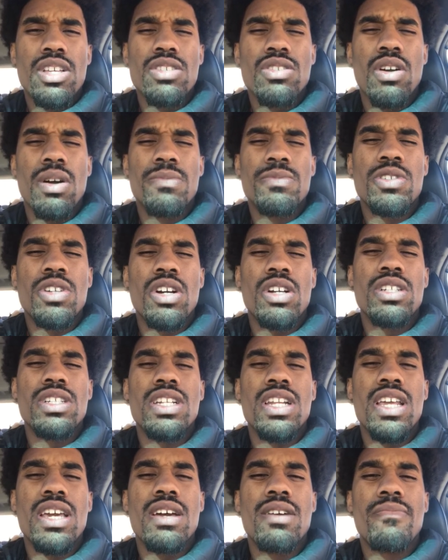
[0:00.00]
So I'm
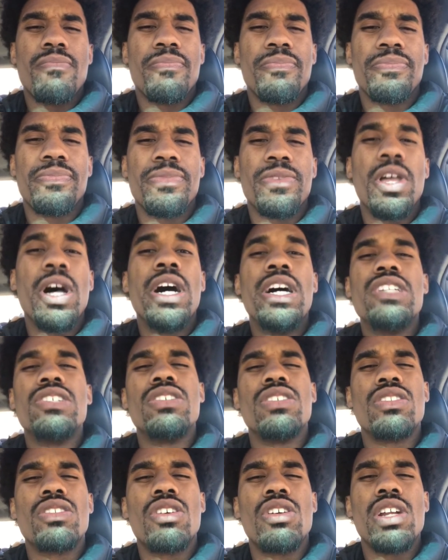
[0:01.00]
charging them
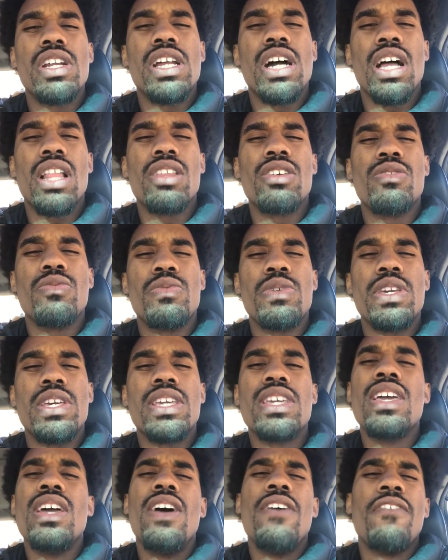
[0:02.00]
$130 a week,
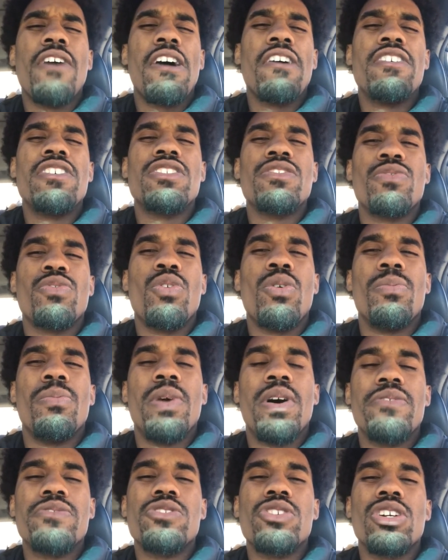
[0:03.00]
$104 a
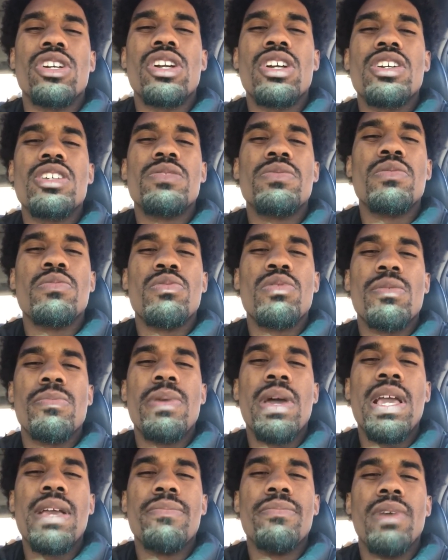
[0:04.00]
month, to encourage people to
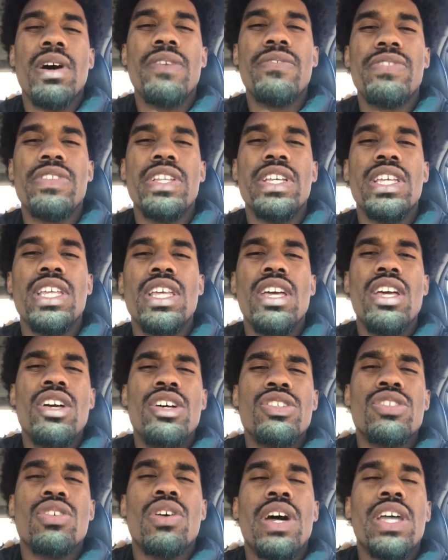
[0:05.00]
pay monthly.
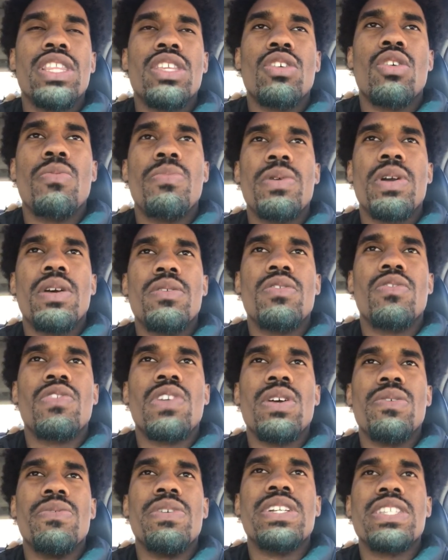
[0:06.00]
So I had to go pick up the
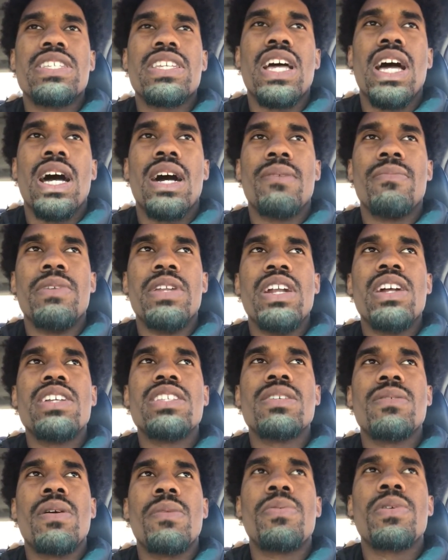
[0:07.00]
rent one time. And every
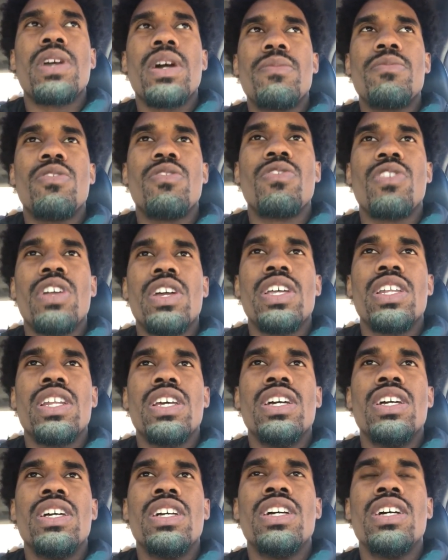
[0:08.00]
time I pick up the rent,
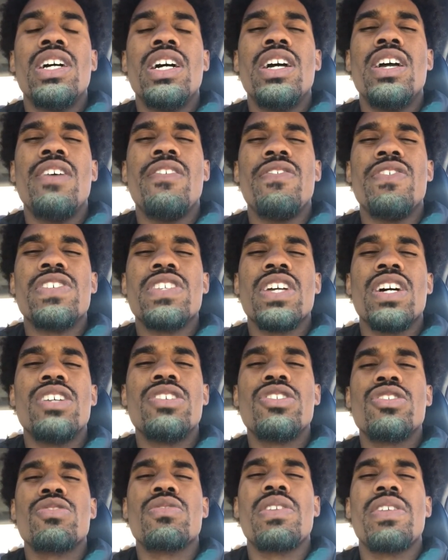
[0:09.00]
if it's
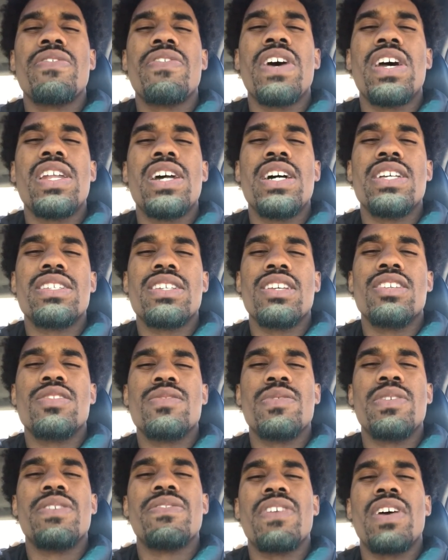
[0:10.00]
$125, I get
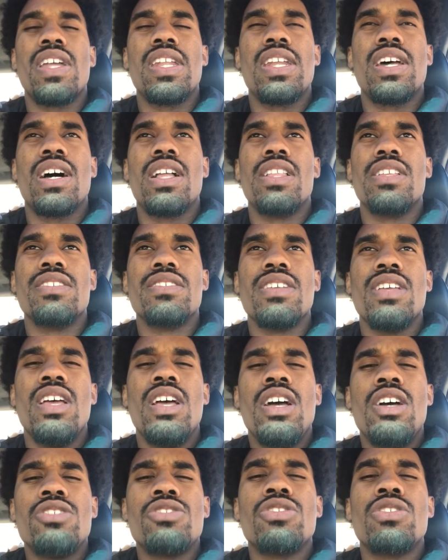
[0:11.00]
$25.
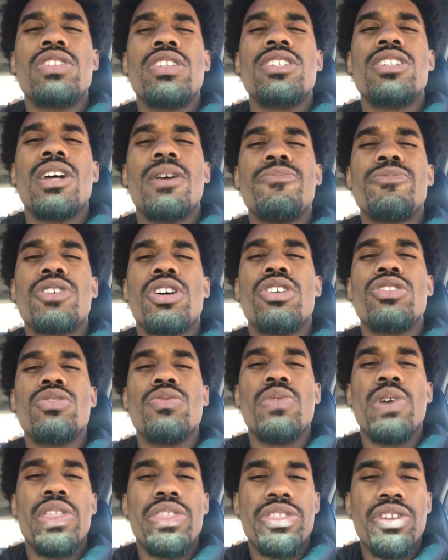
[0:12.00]
So since I'm
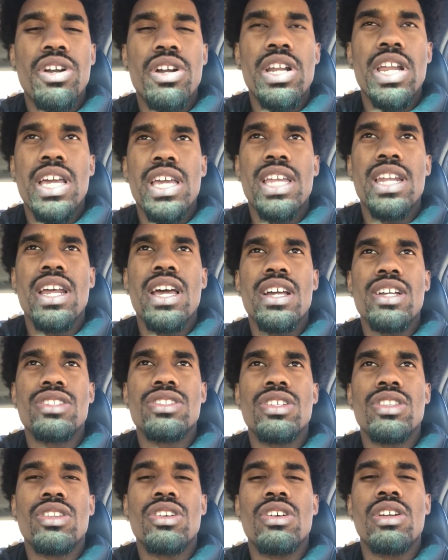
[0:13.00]
charging $130, I get an
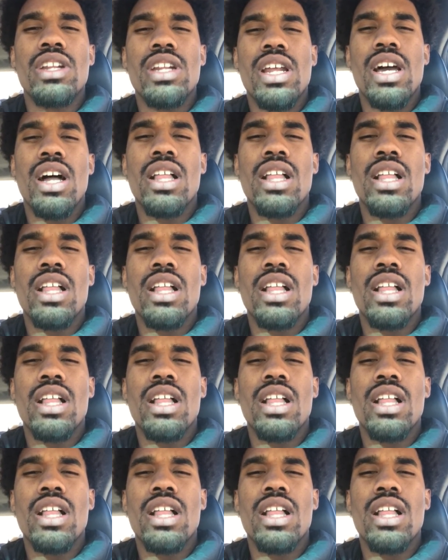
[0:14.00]
extra $30.